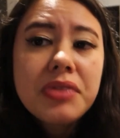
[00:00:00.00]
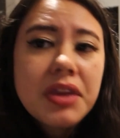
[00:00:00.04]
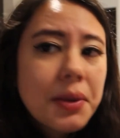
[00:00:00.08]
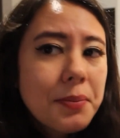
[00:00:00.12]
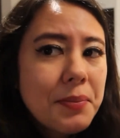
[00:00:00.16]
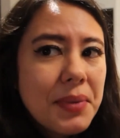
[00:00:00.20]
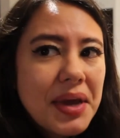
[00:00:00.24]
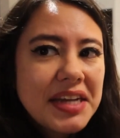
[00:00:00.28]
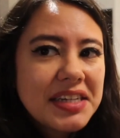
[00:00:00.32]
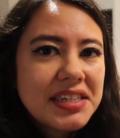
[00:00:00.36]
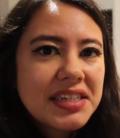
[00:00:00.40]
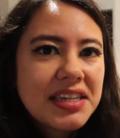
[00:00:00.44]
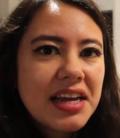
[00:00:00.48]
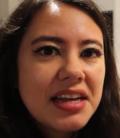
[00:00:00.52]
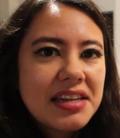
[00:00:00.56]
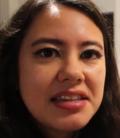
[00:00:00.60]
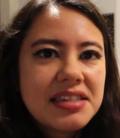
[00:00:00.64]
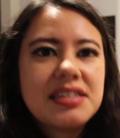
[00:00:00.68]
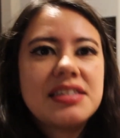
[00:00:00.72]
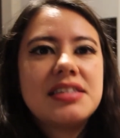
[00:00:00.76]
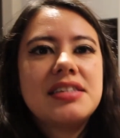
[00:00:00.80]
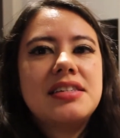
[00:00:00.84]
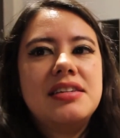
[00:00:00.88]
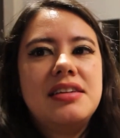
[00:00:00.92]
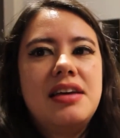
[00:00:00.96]
Makes
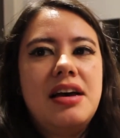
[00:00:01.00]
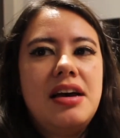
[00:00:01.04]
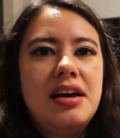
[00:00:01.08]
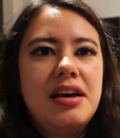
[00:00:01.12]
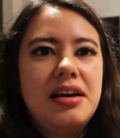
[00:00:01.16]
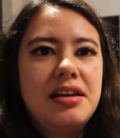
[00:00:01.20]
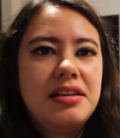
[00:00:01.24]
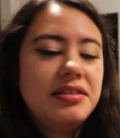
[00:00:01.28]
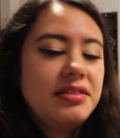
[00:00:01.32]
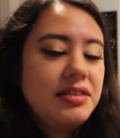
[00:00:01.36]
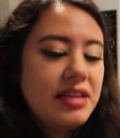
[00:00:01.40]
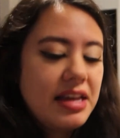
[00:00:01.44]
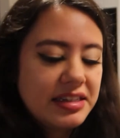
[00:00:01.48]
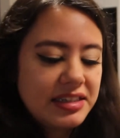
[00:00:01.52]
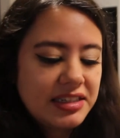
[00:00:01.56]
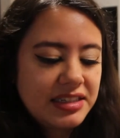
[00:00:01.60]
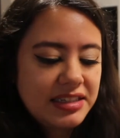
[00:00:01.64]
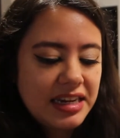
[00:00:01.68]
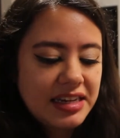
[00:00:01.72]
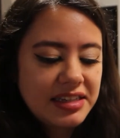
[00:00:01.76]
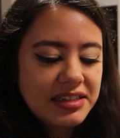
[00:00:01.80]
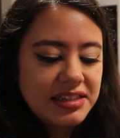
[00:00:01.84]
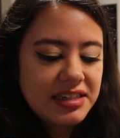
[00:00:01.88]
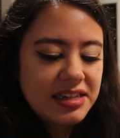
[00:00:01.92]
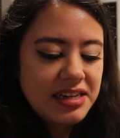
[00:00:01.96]
sense. Less
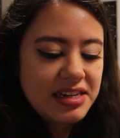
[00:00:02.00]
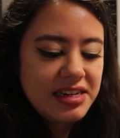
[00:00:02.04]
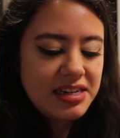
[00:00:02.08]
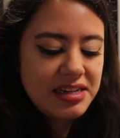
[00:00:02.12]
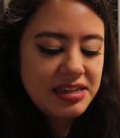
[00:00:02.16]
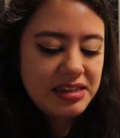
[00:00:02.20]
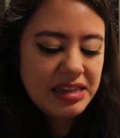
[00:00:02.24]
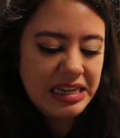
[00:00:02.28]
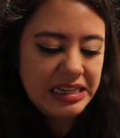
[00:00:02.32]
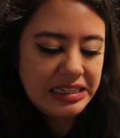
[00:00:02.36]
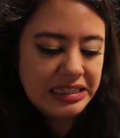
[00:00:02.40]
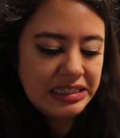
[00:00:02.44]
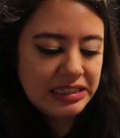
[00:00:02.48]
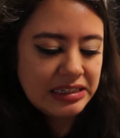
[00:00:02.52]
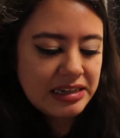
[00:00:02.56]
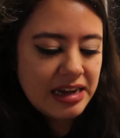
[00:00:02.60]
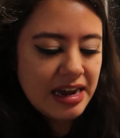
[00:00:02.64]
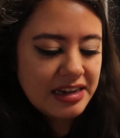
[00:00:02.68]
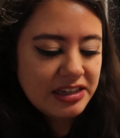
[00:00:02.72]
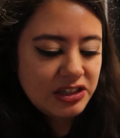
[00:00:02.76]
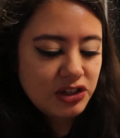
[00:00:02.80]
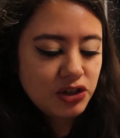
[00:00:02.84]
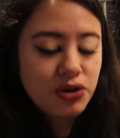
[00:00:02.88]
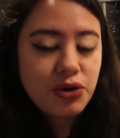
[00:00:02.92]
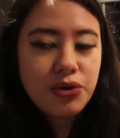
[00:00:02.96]
density, less
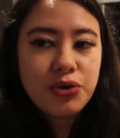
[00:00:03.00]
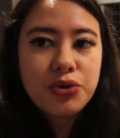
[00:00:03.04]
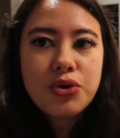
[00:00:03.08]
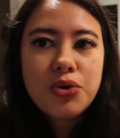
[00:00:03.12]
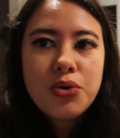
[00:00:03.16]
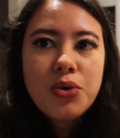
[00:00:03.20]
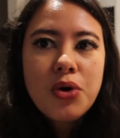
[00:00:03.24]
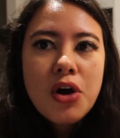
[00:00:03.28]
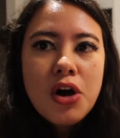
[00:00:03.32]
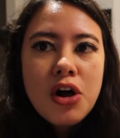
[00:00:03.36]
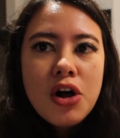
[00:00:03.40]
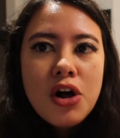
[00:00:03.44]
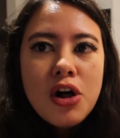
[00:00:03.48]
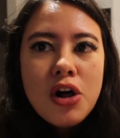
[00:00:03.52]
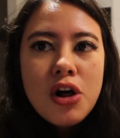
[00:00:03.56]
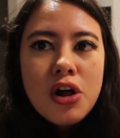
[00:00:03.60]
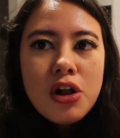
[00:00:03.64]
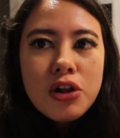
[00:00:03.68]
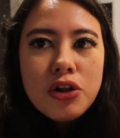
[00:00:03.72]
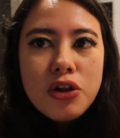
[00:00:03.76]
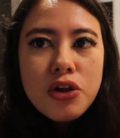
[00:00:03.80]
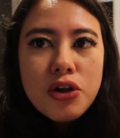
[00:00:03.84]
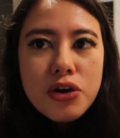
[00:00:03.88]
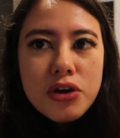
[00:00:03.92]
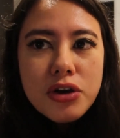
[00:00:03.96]
size to go through.
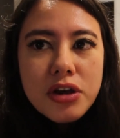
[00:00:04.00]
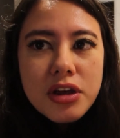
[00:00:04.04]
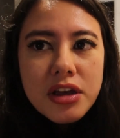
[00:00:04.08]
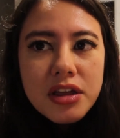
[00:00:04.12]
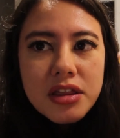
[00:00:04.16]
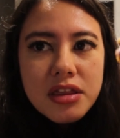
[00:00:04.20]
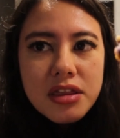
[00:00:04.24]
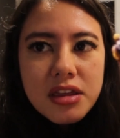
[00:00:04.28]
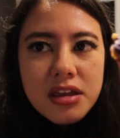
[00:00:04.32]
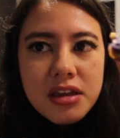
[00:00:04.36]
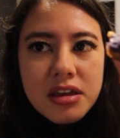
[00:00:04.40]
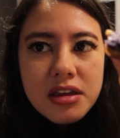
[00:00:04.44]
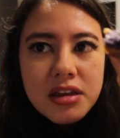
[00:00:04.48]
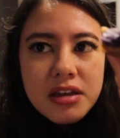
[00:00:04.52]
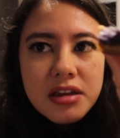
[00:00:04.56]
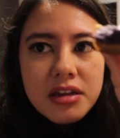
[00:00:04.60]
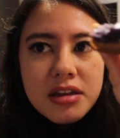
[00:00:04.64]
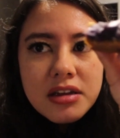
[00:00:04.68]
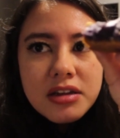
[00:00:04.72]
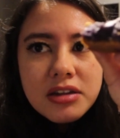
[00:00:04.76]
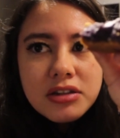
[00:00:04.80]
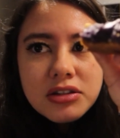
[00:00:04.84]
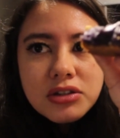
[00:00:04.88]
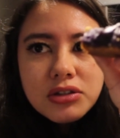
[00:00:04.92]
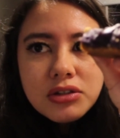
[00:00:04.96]
Look at
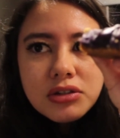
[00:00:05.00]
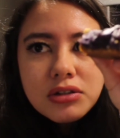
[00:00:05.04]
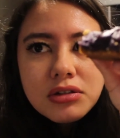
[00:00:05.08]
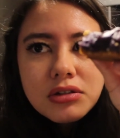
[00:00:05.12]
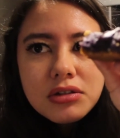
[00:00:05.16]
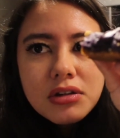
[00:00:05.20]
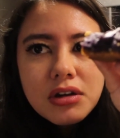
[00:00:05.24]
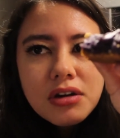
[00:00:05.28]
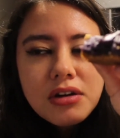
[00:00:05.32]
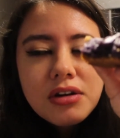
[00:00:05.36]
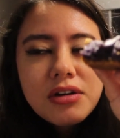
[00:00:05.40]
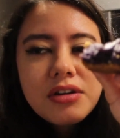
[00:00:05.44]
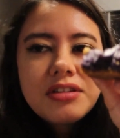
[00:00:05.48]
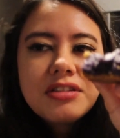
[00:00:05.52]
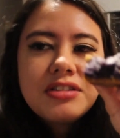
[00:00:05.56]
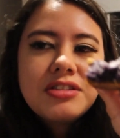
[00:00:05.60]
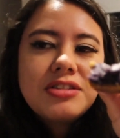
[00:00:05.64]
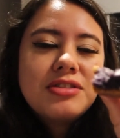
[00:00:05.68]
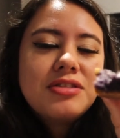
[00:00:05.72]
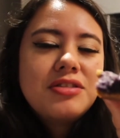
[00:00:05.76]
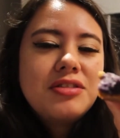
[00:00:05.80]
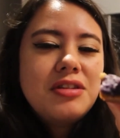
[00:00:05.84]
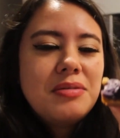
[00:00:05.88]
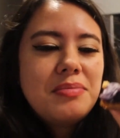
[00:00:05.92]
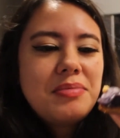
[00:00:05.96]
this. Oh, this is
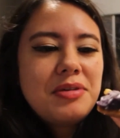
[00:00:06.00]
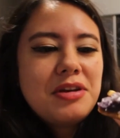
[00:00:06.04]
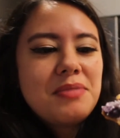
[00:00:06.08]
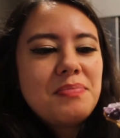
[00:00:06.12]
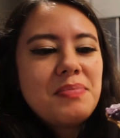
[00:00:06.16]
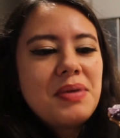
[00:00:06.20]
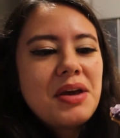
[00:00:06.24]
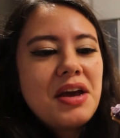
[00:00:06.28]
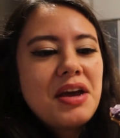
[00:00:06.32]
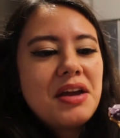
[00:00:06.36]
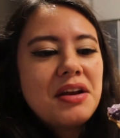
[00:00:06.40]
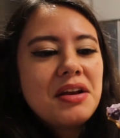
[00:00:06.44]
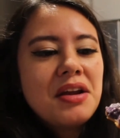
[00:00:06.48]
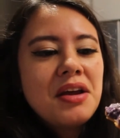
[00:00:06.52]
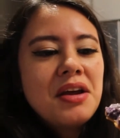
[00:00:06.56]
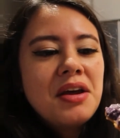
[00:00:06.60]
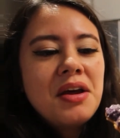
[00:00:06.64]
gonna be a pain.